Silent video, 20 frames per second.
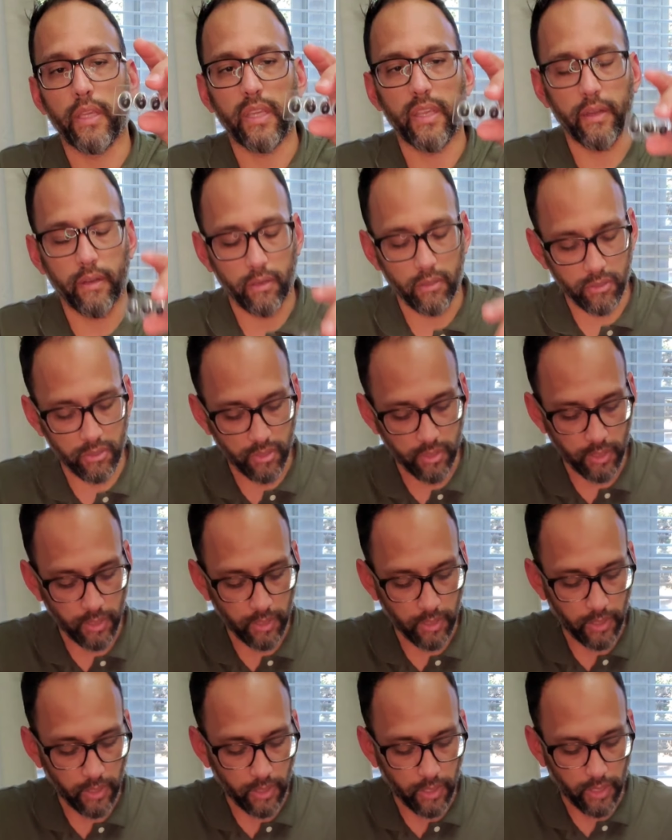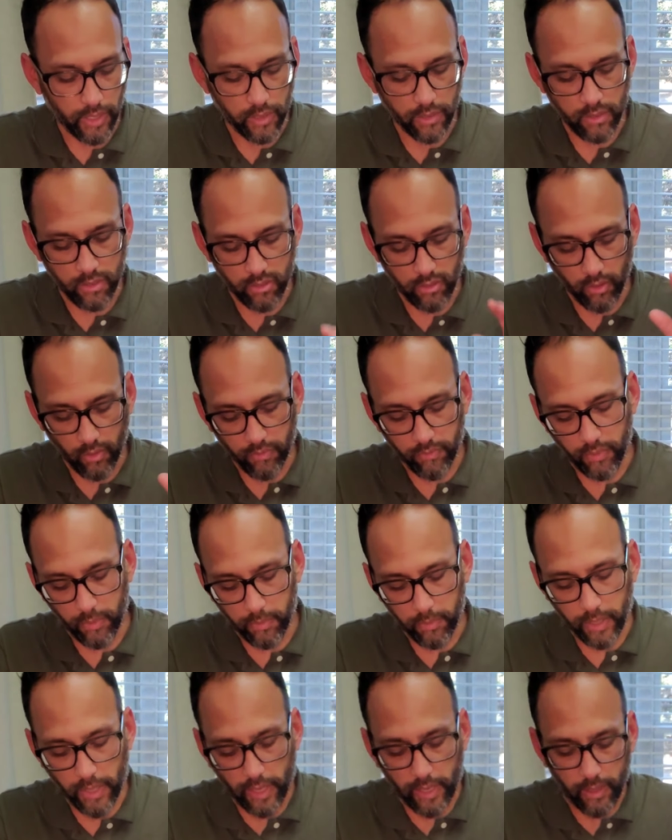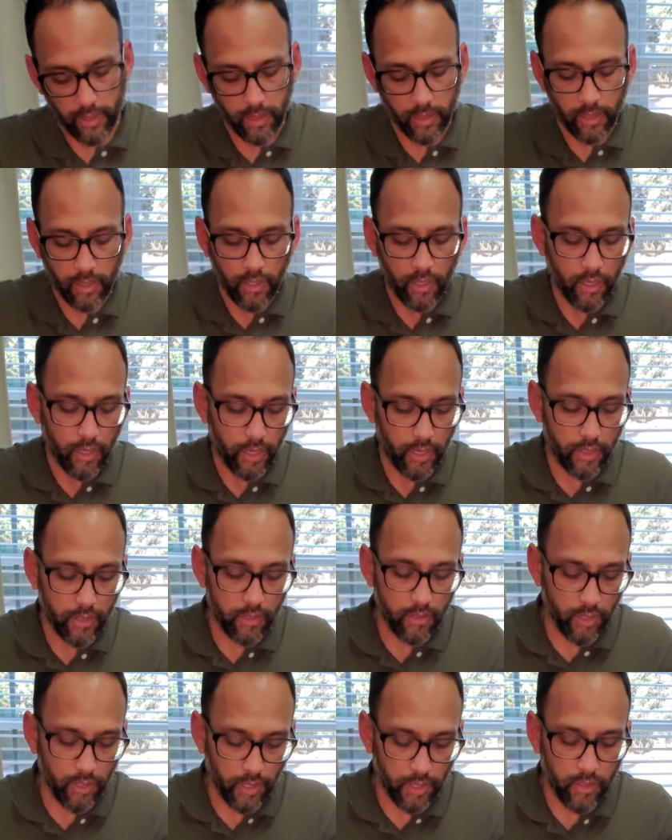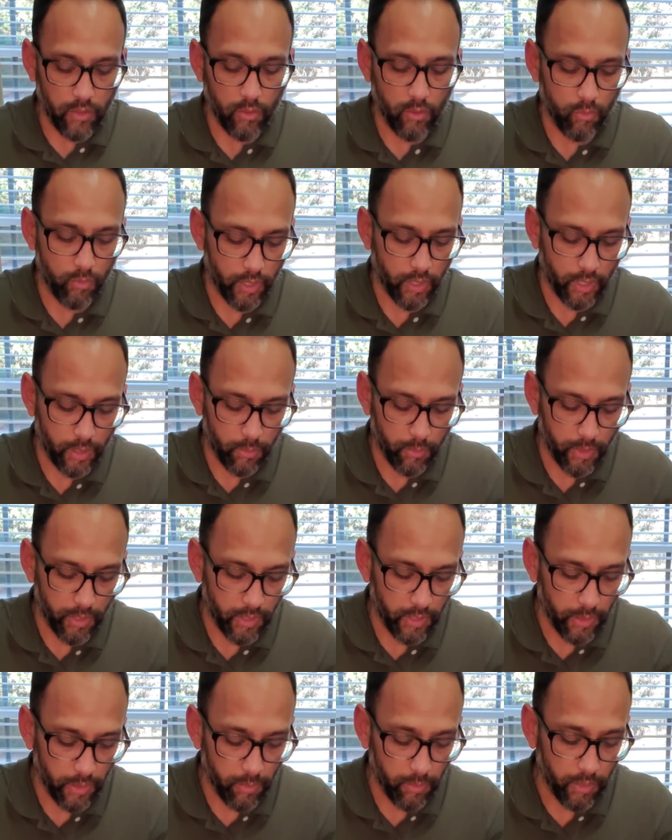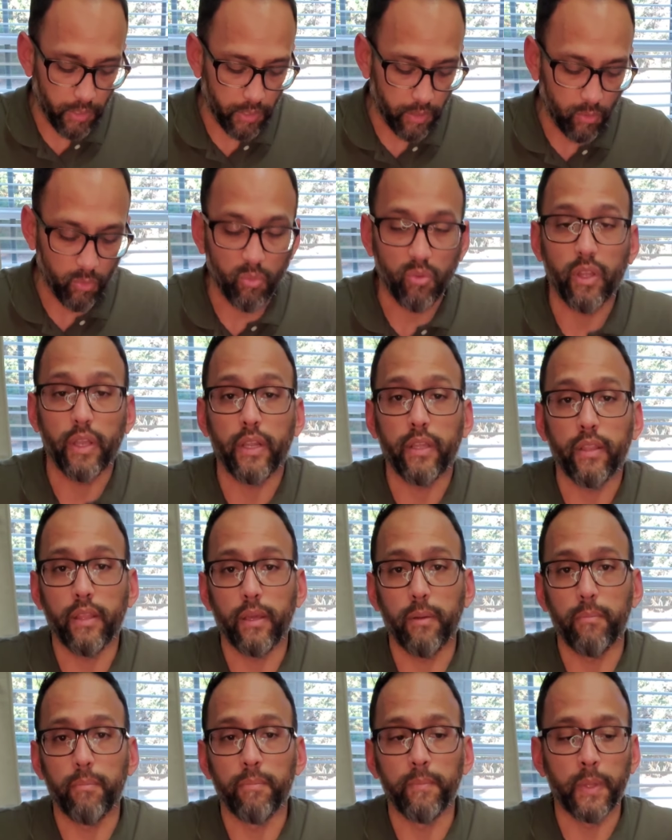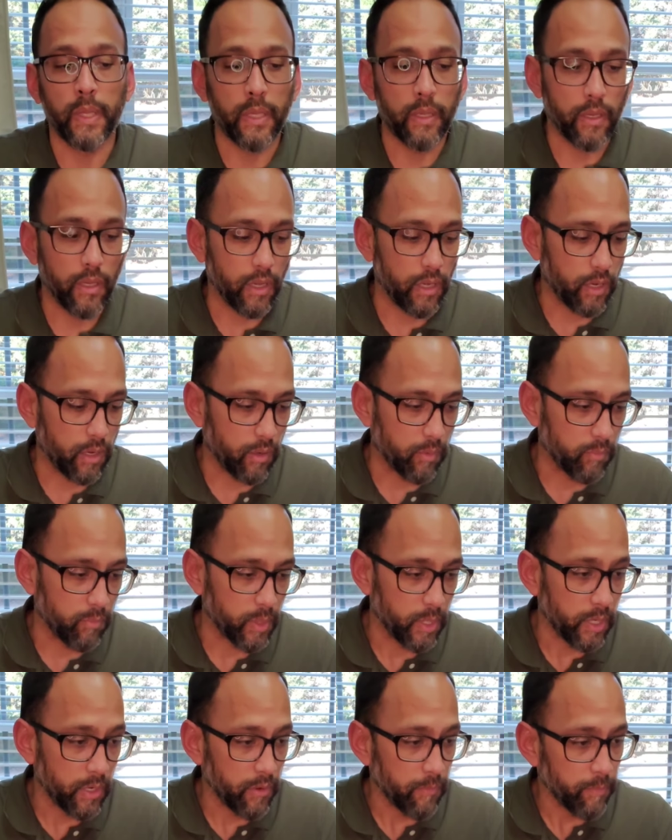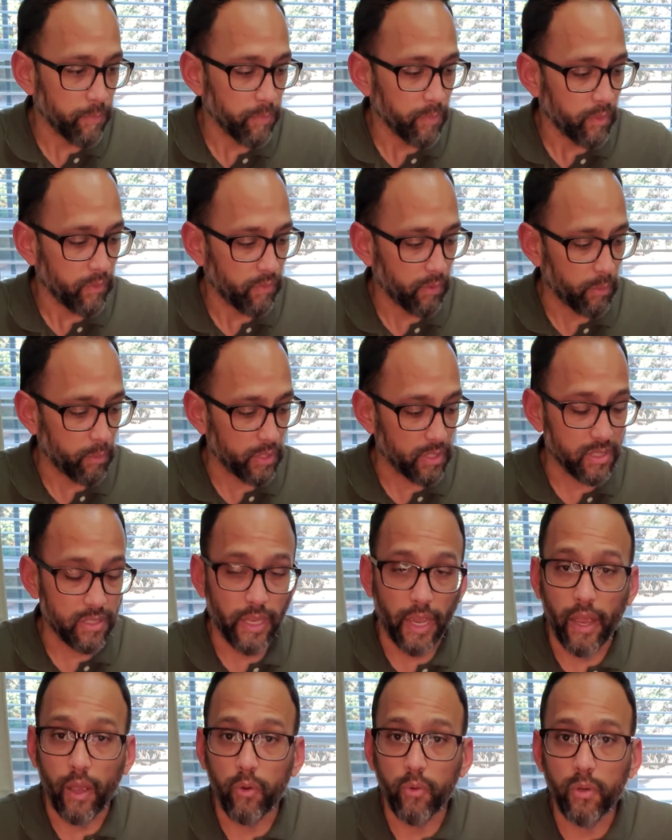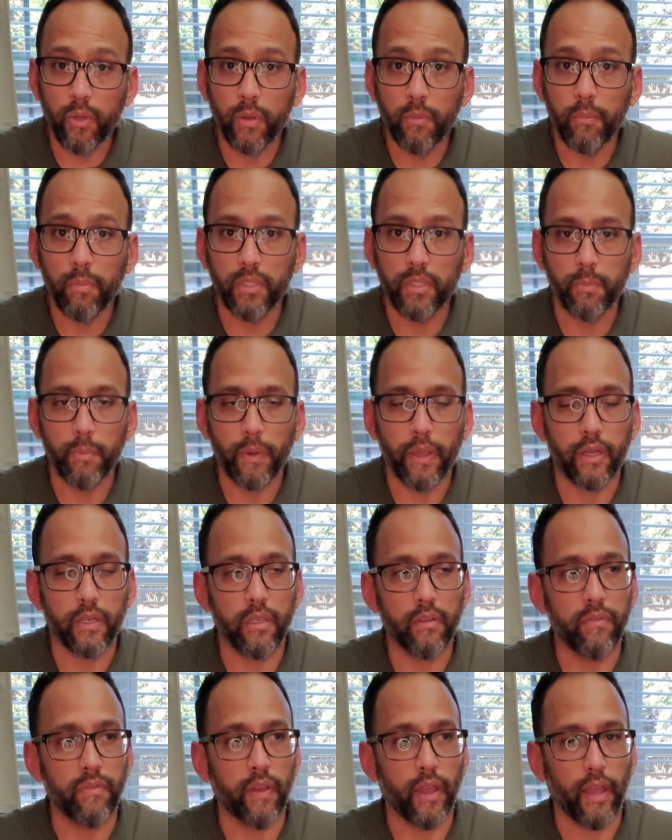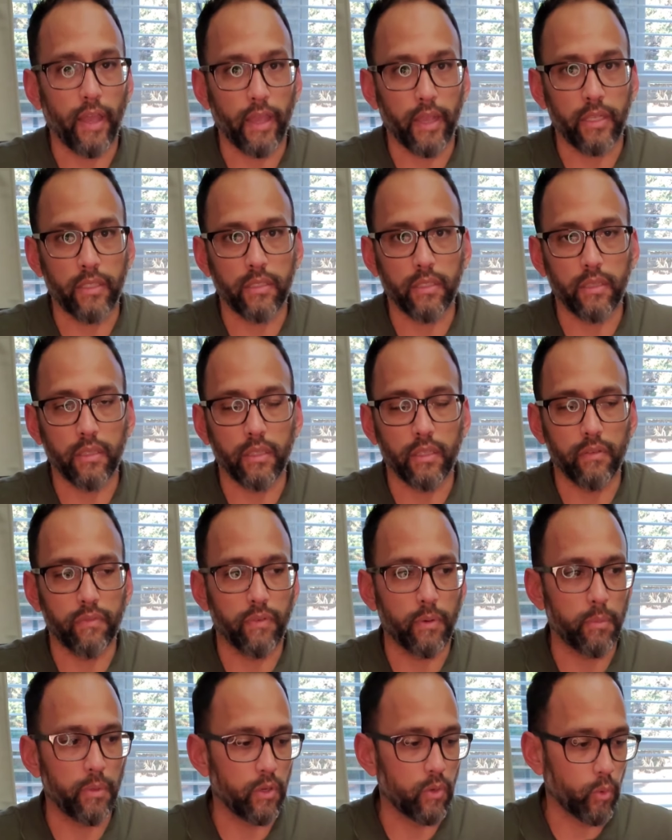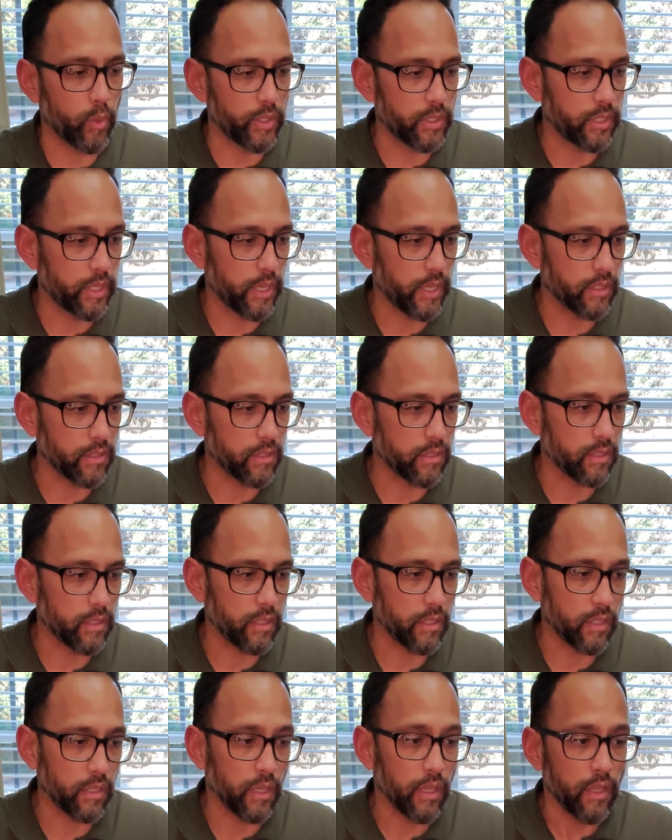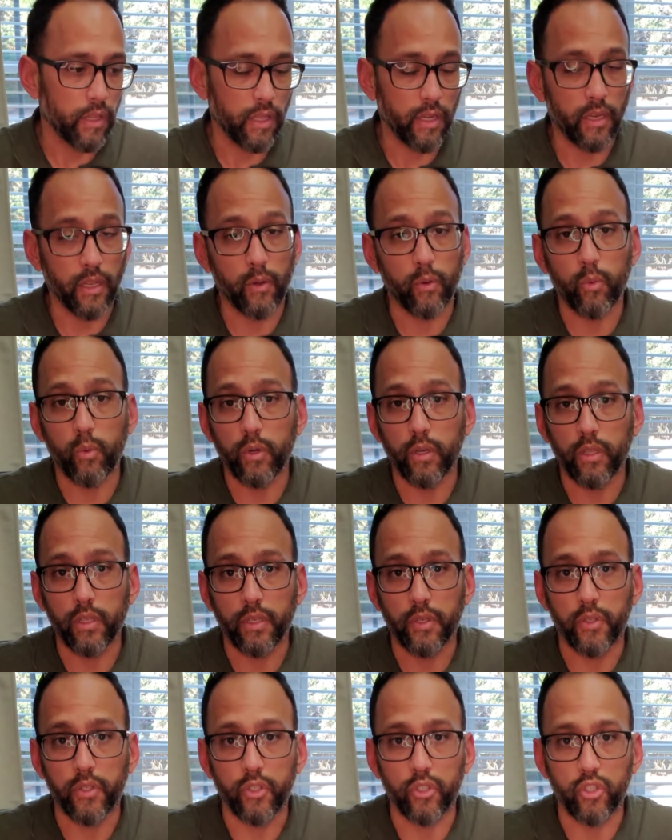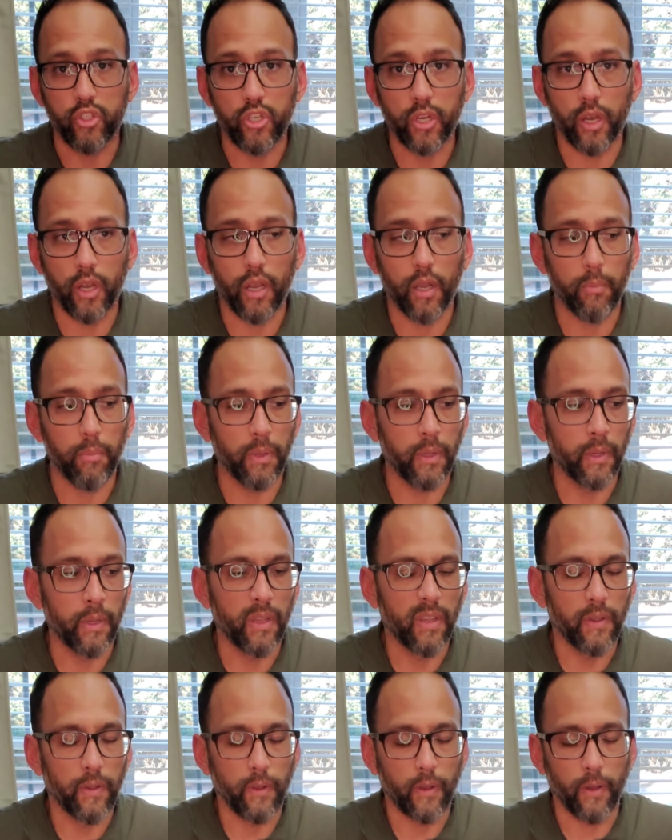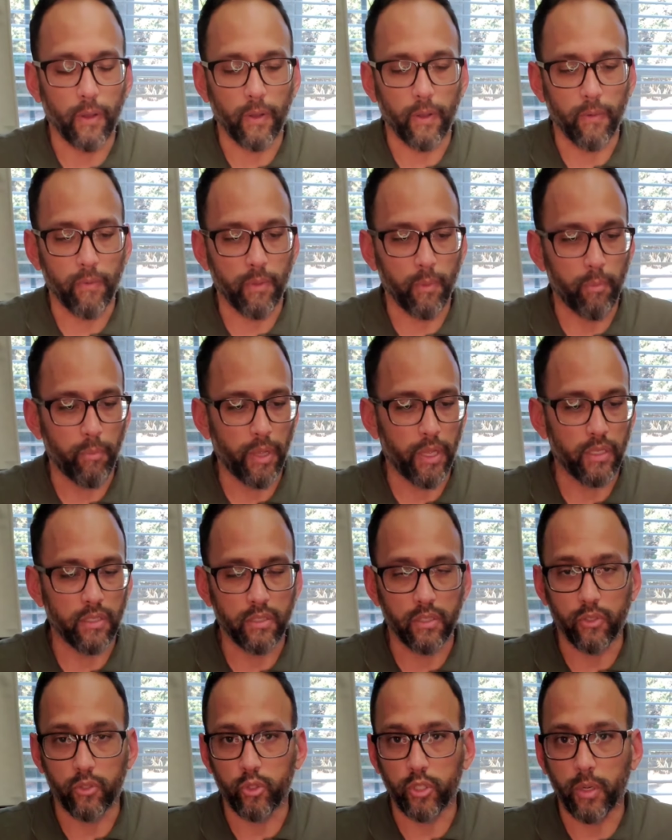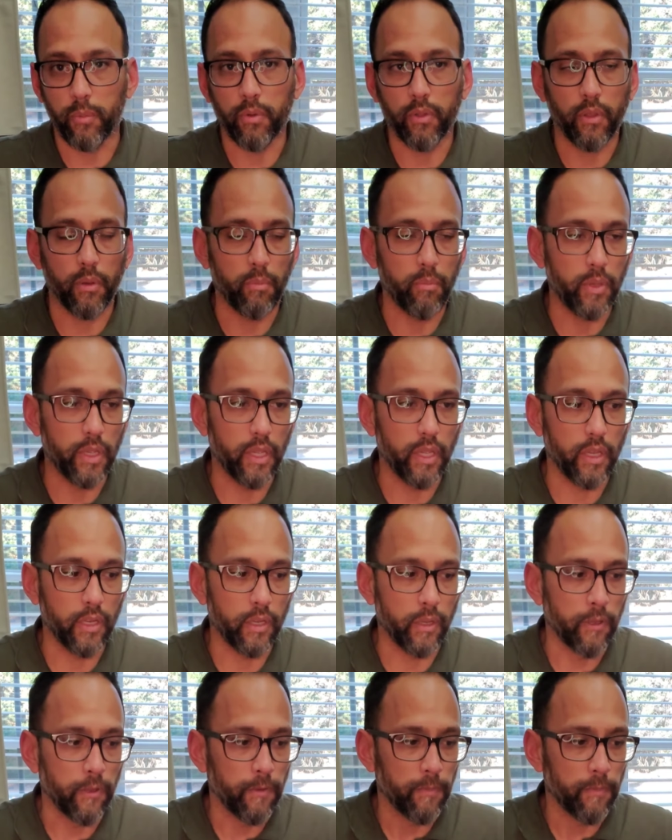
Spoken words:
ears, and so from that I don't recommend them. I don't like them. From a sound perspective, excellent. From a noise canceling, they did a really good job. The bass, the treble, the mid,